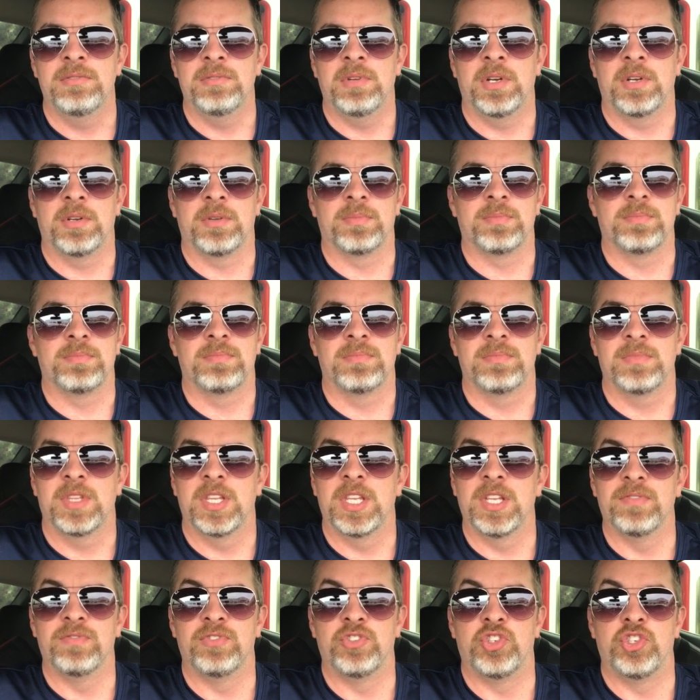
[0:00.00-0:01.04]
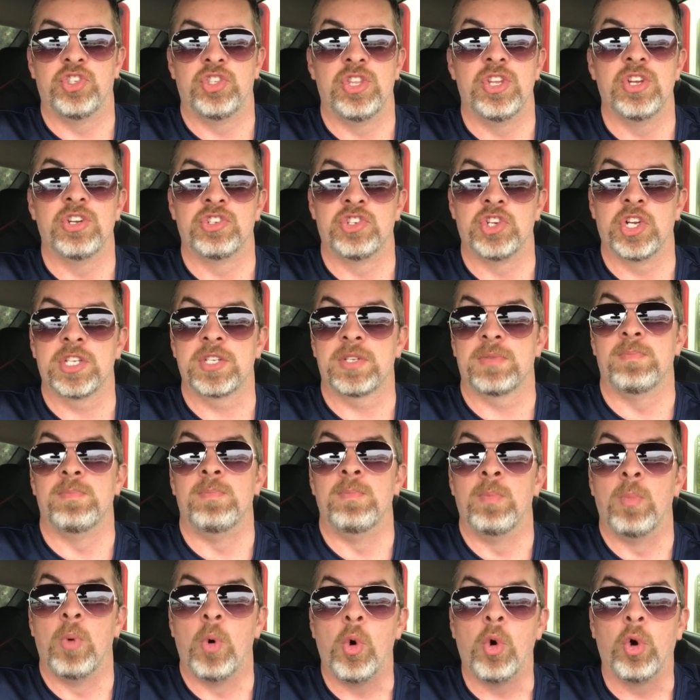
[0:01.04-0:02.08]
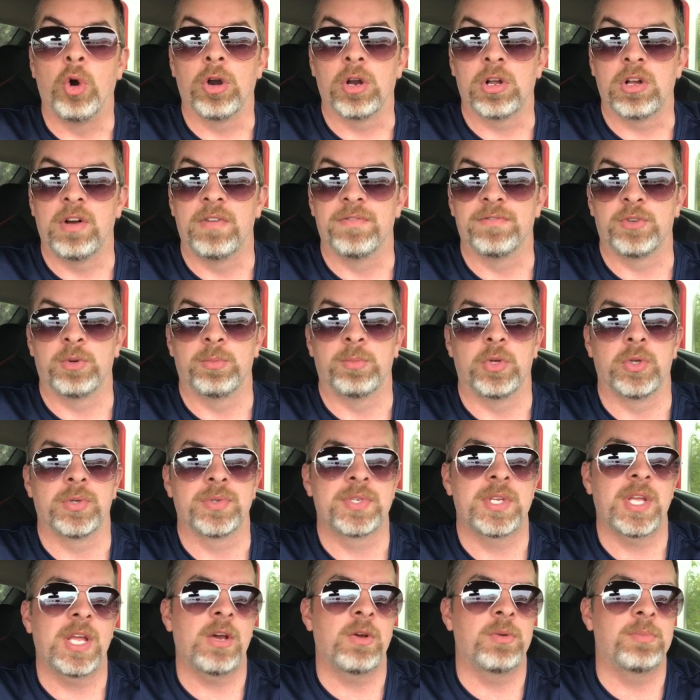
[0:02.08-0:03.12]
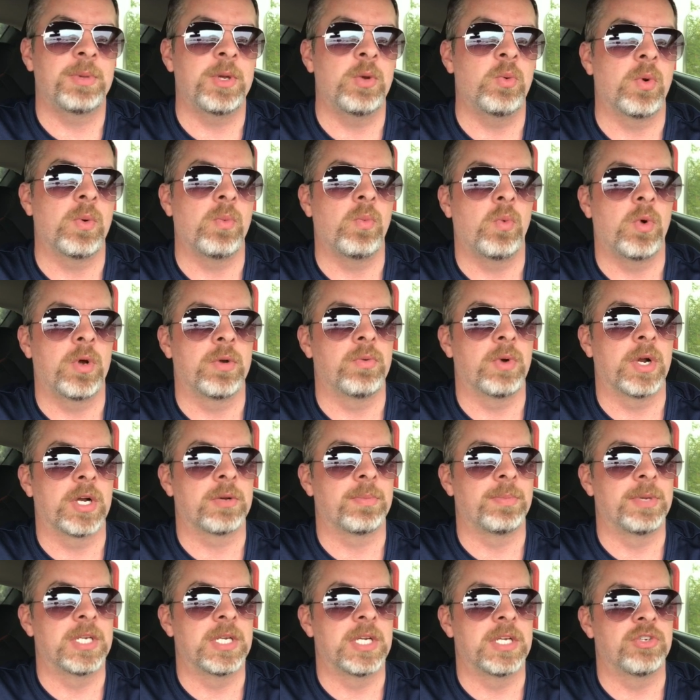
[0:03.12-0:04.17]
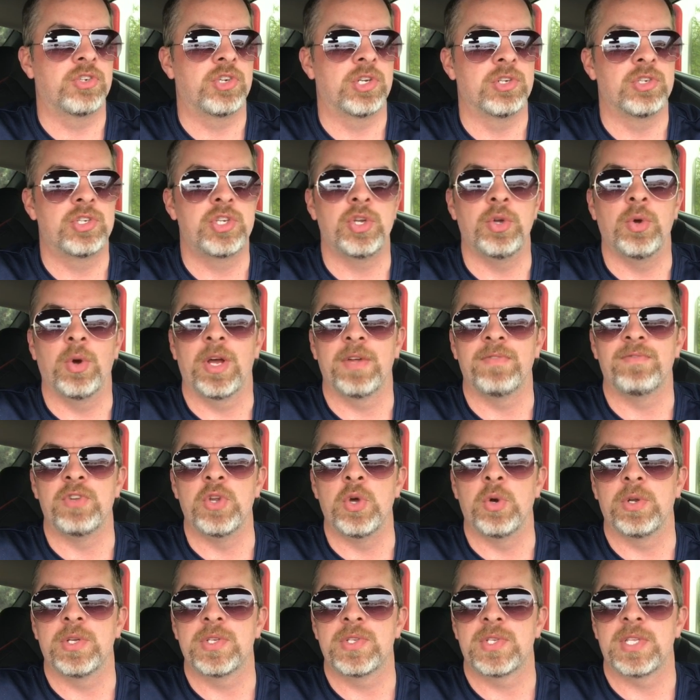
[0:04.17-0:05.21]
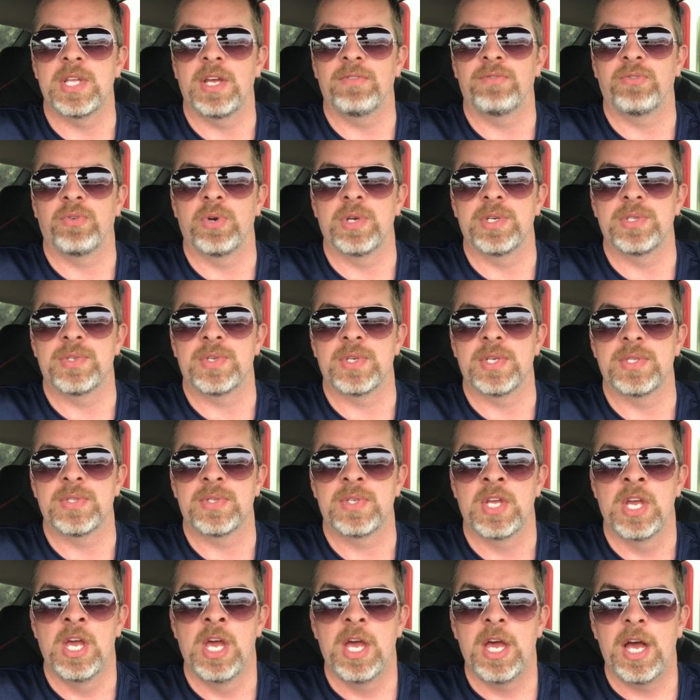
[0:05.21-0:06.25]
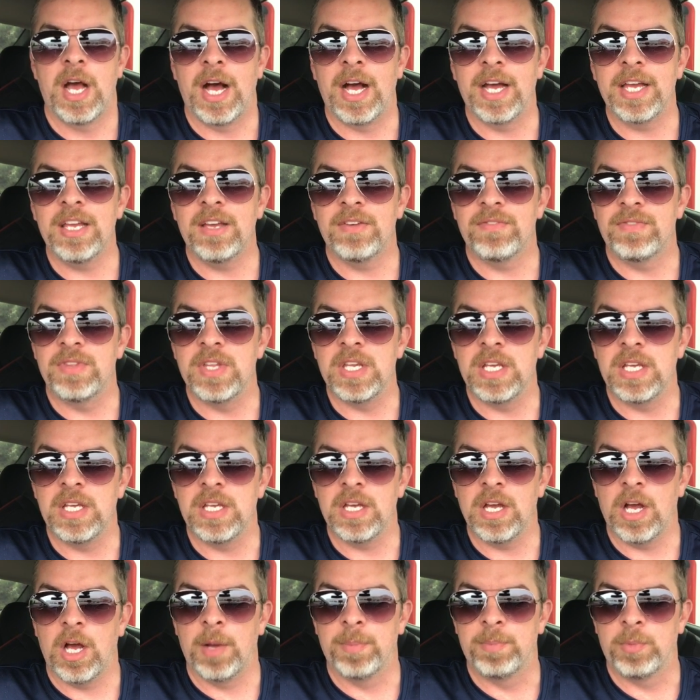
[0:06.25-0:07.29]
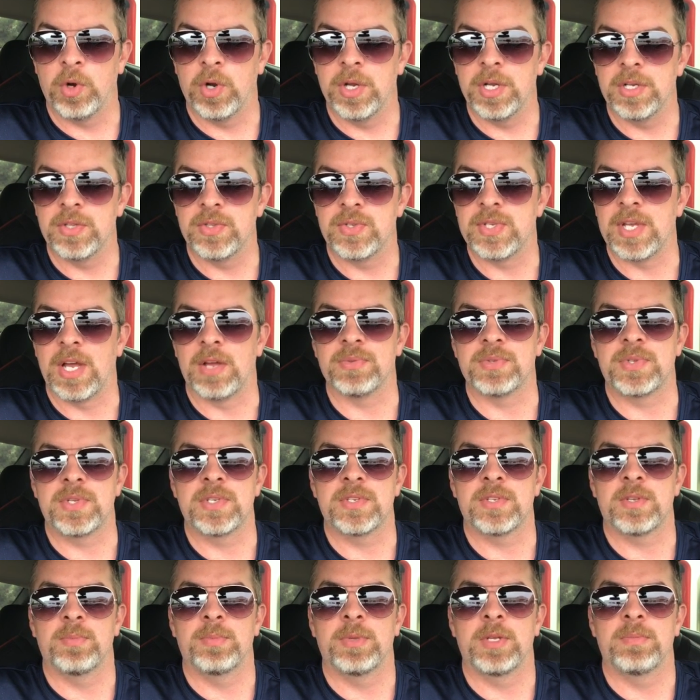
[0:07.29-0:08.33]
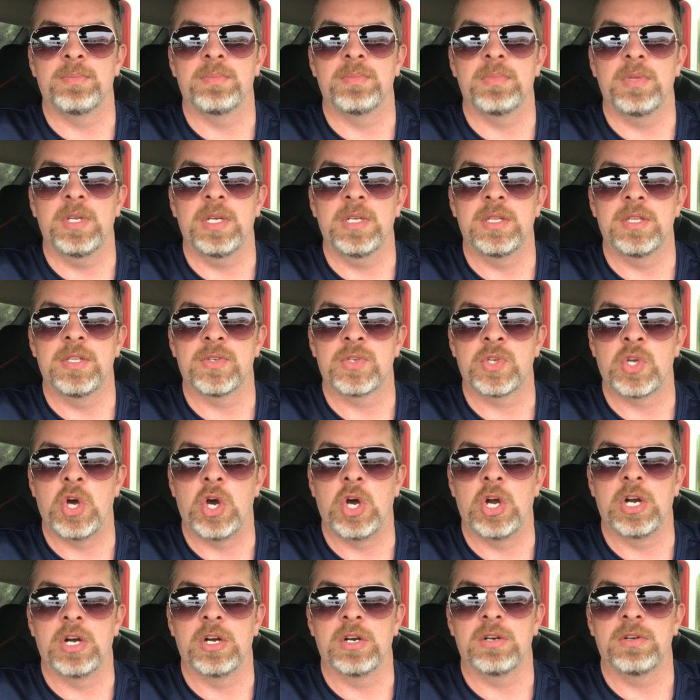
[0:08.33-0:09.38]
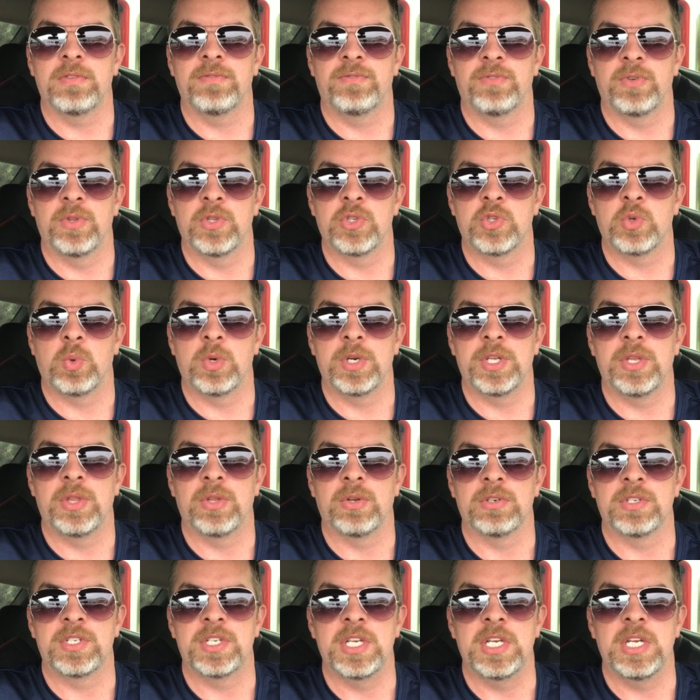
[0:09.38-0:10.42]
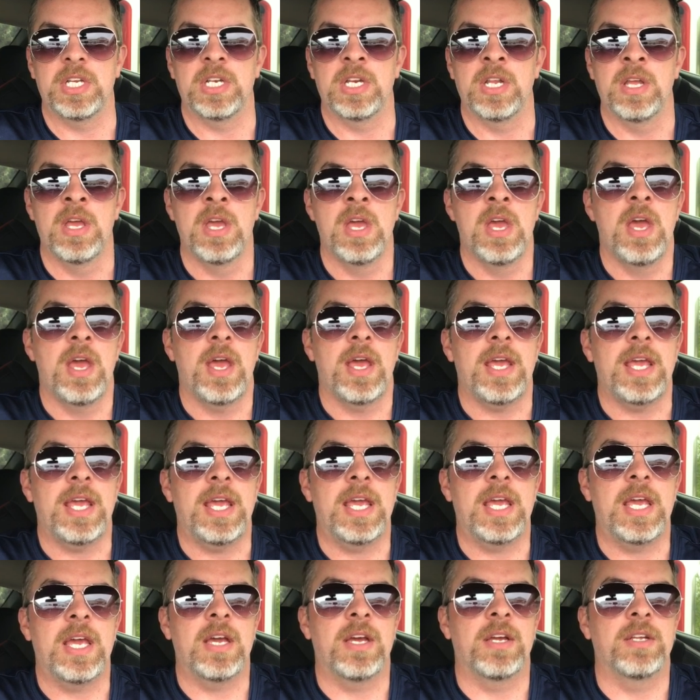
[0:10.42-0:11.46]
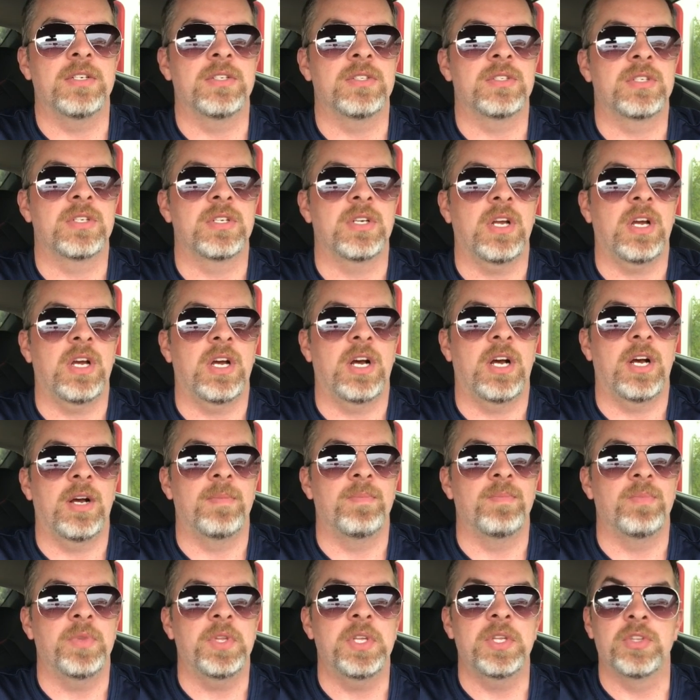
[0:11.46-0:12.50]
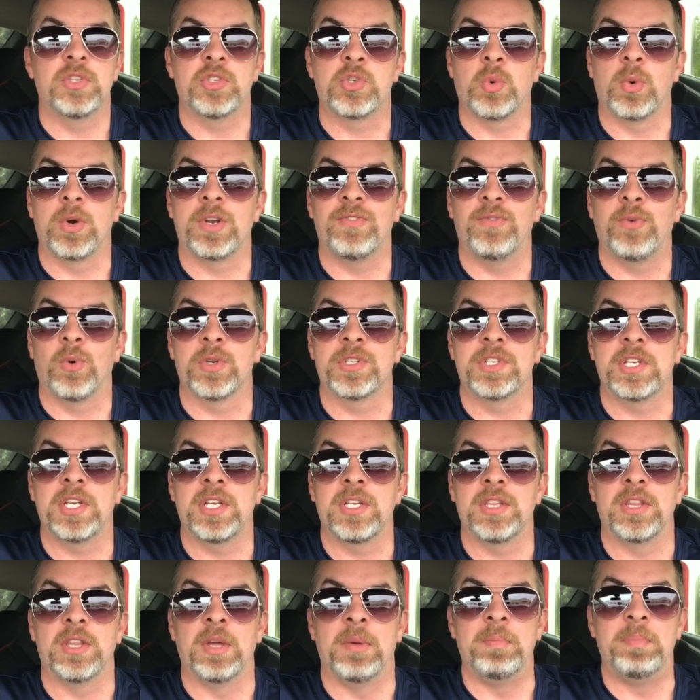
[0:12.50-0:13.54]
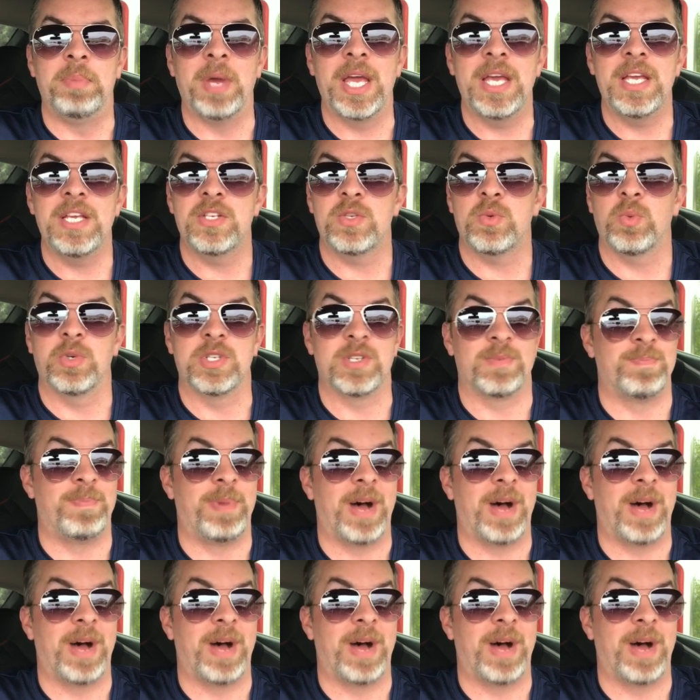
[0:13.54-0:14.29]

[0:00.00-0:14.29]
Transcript: um, they've they're just more comfortable. So that would be one recommendation. Two, I've noticed that, for instance, I have the upgraded sound system in, in this car for the 2013. And um, in the 2014, the bass was